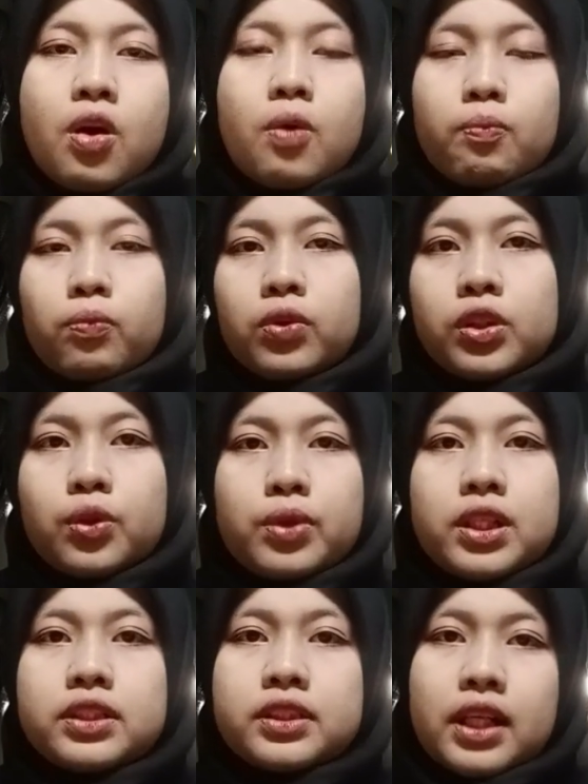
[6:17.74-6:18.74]

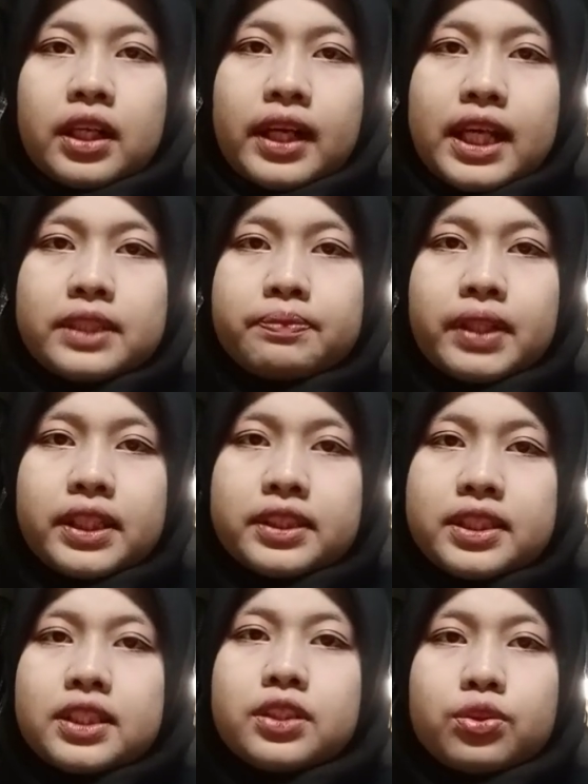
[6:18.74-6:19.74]
Borrowers are
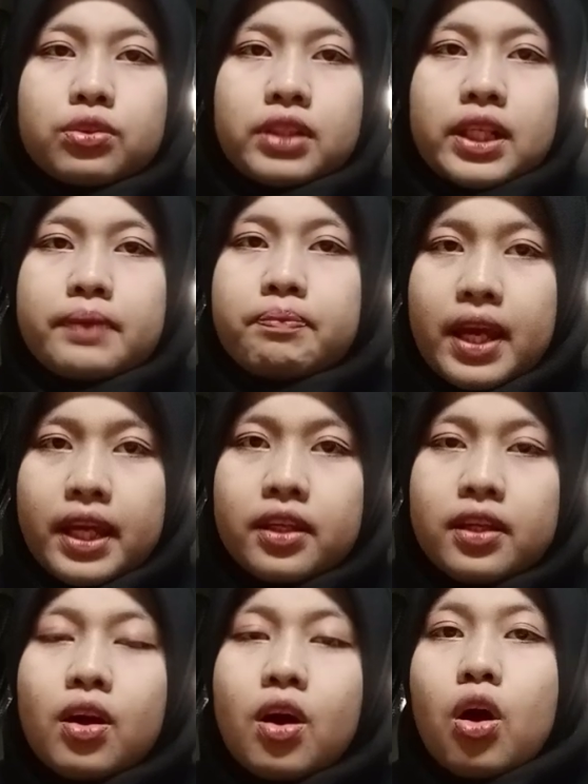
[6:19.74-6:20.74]
expected to repay
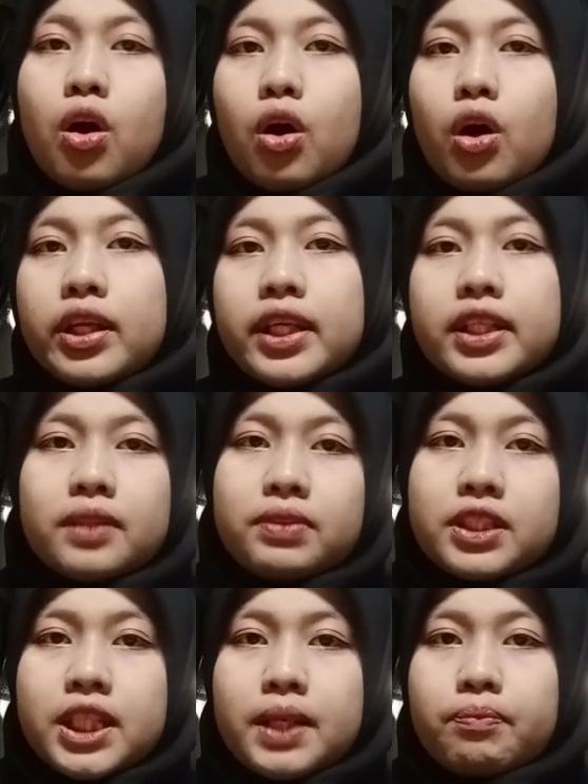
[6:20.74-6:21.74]
only the
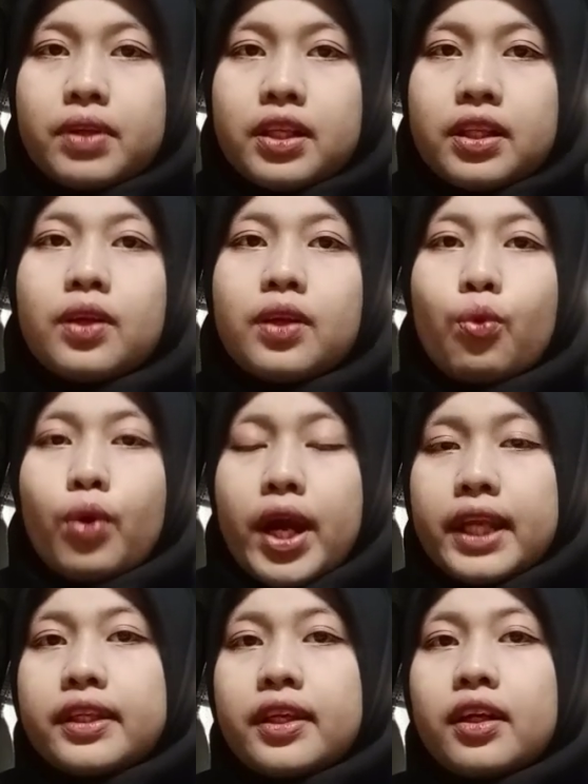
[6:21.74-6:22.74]
principal when
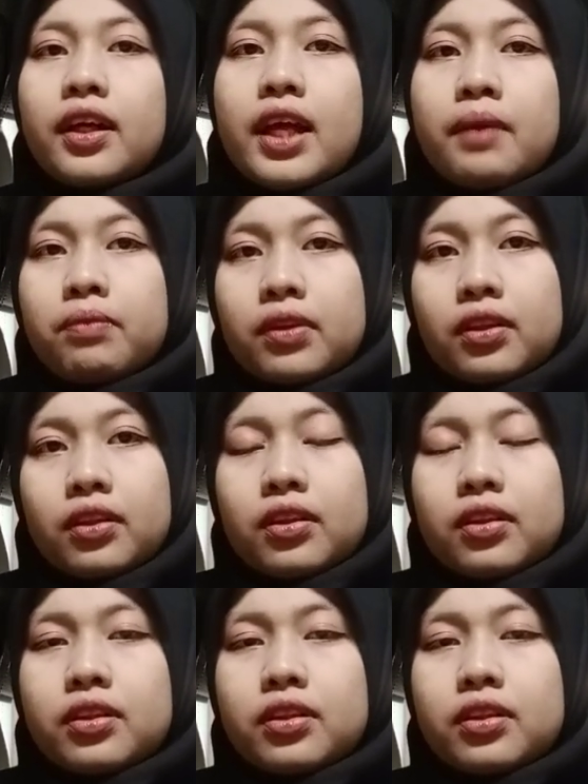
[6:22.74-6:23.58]
they are able.